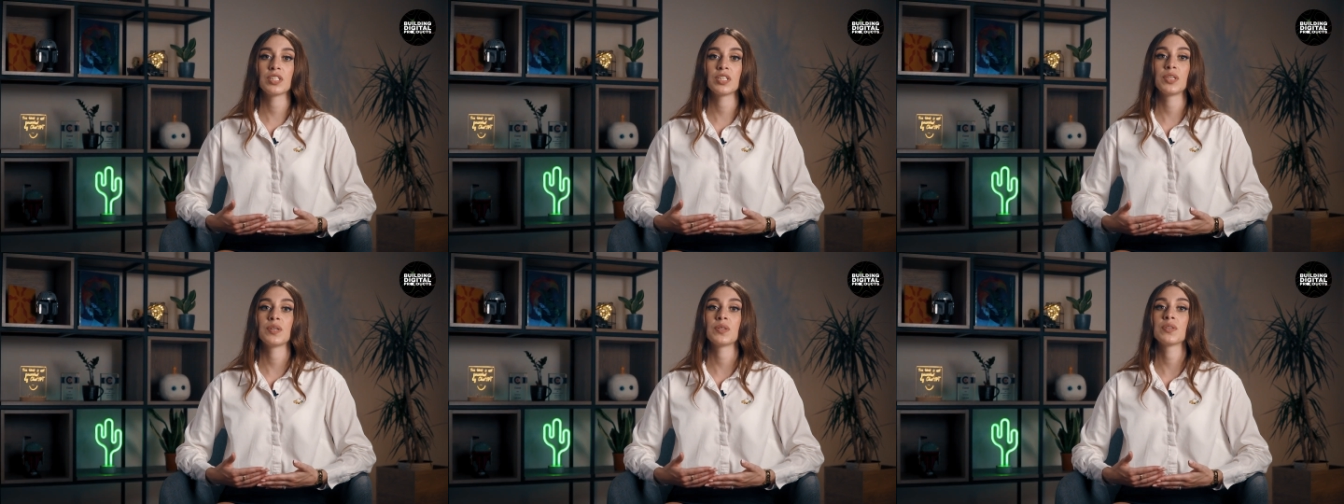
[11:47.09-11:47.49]

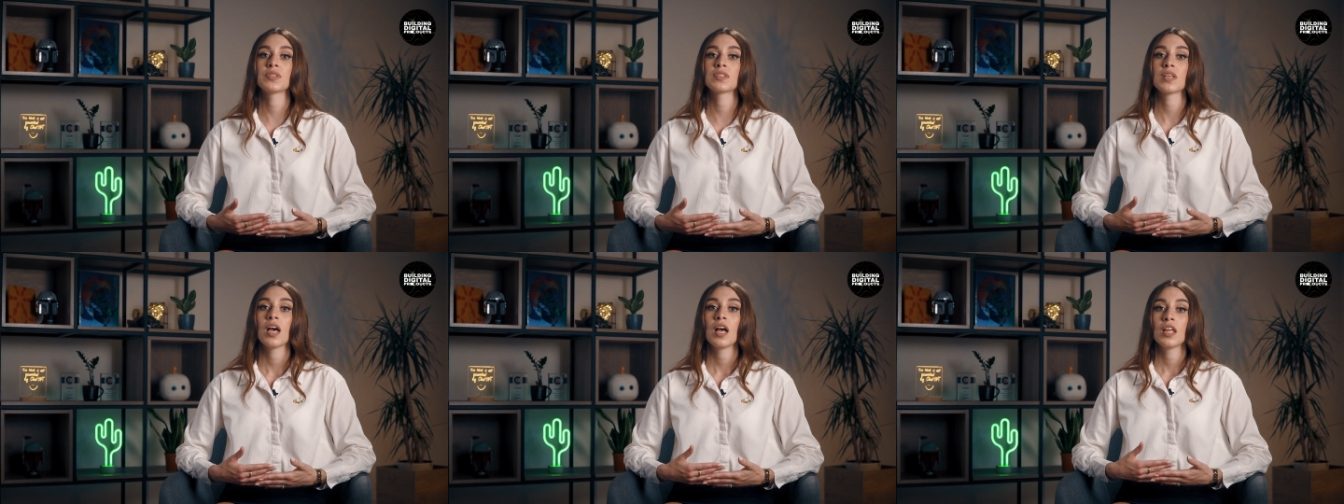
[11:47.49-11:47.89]
to
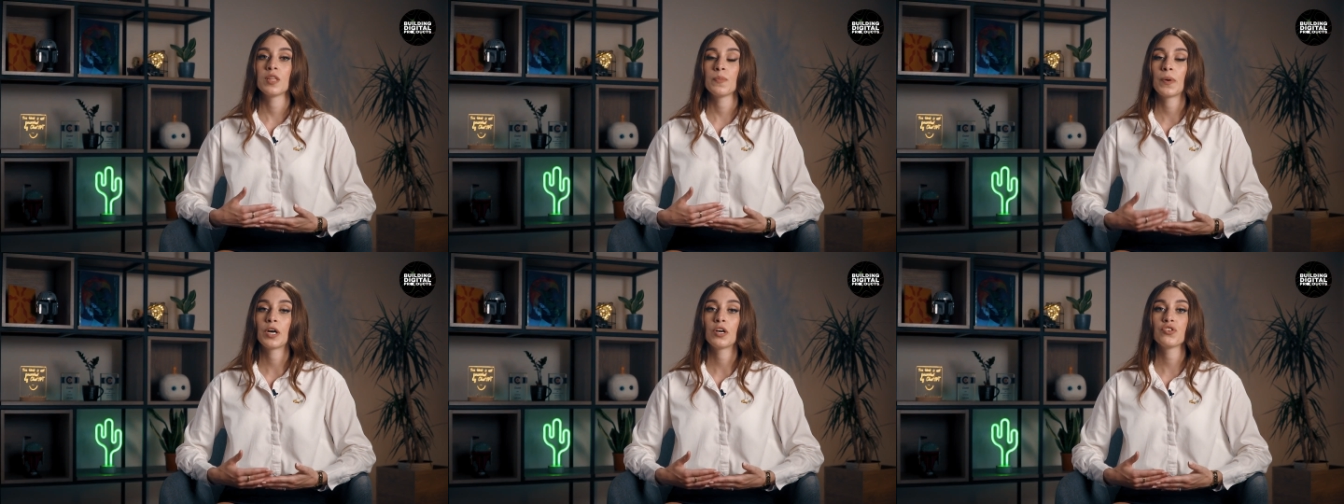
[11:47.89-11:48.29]
use the
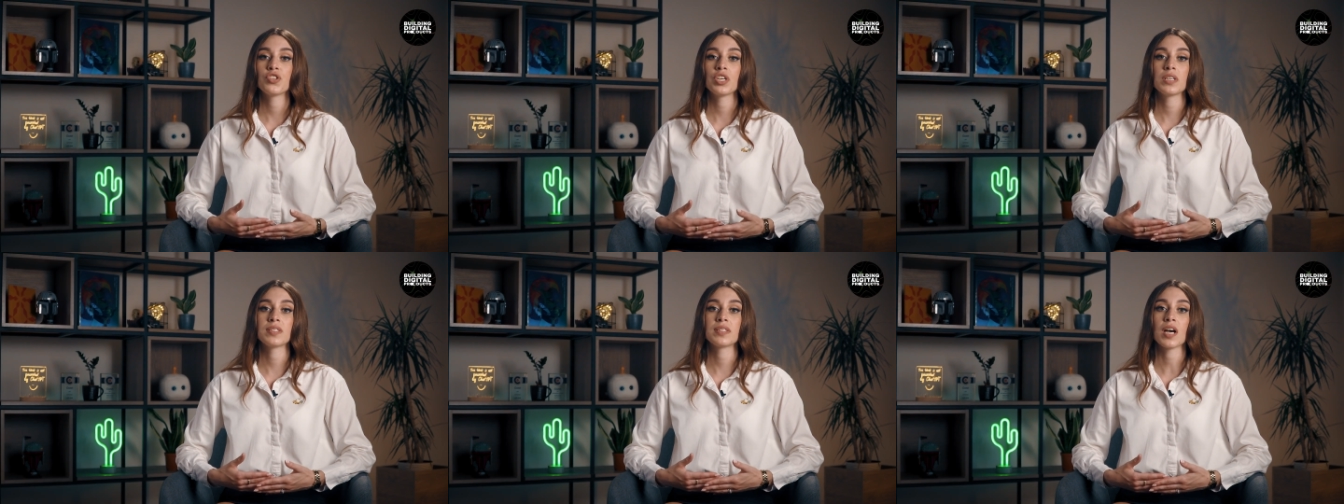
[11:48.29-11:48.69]

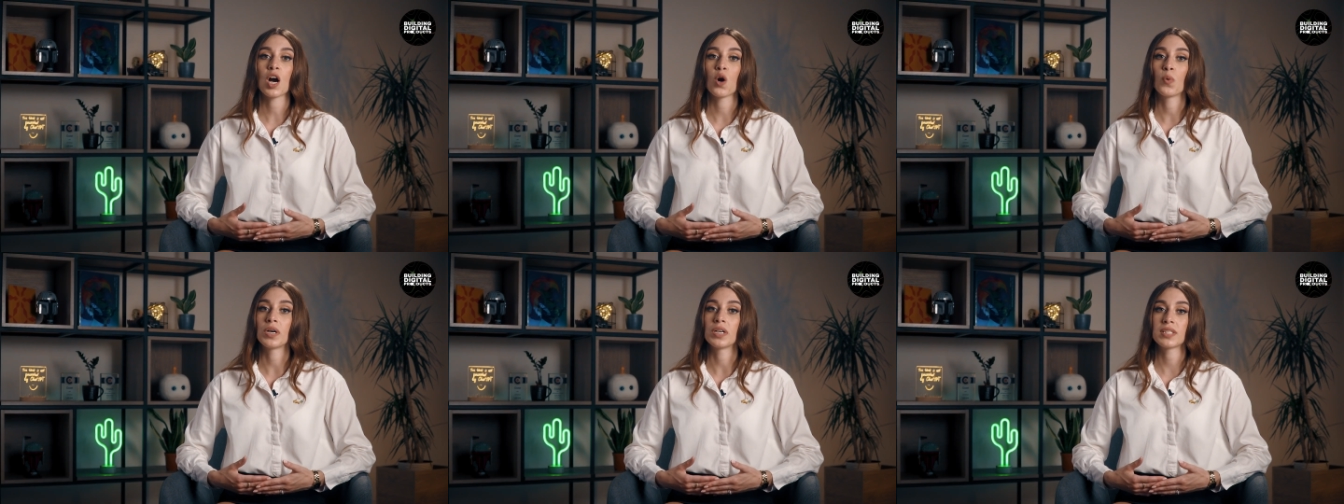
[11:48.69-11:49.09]
purchased
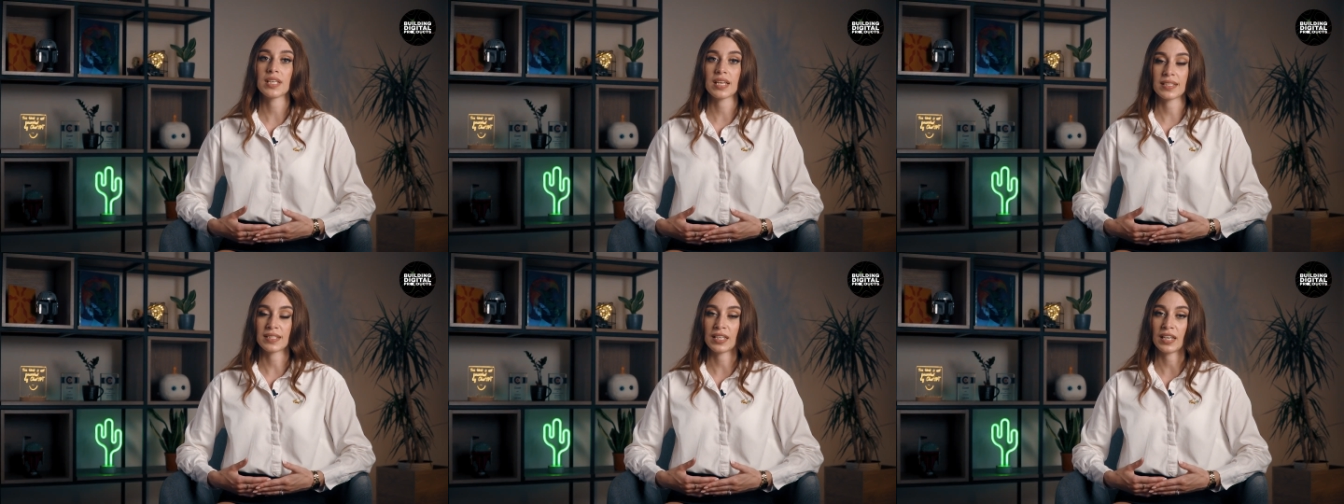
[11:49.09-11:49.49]
hours as